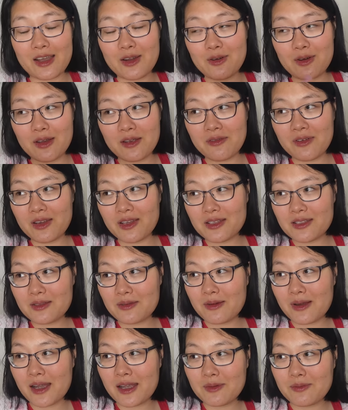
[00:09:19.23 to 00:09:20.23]
I don't know if I
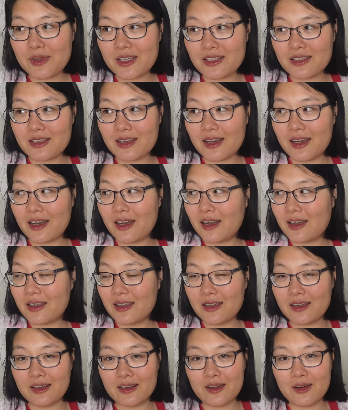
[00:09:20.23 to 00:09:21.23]
describe it uh,
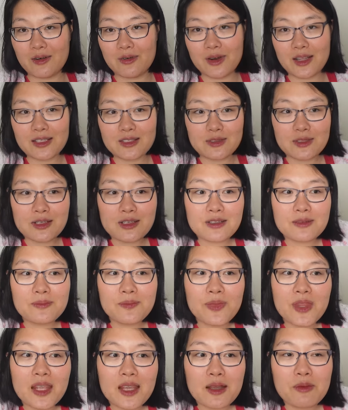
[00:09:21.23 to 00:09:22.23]
in a correct
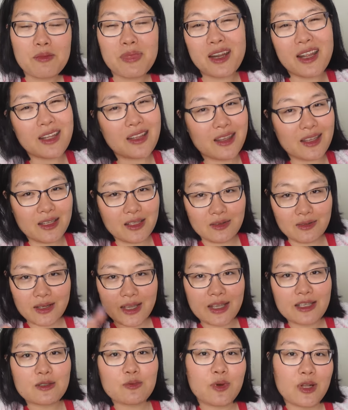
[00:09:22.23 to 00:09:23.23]
term, but I think you
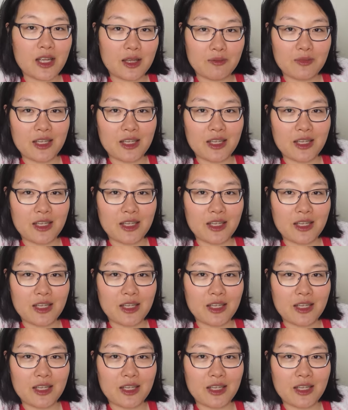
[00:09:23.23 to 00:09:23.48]
guess what I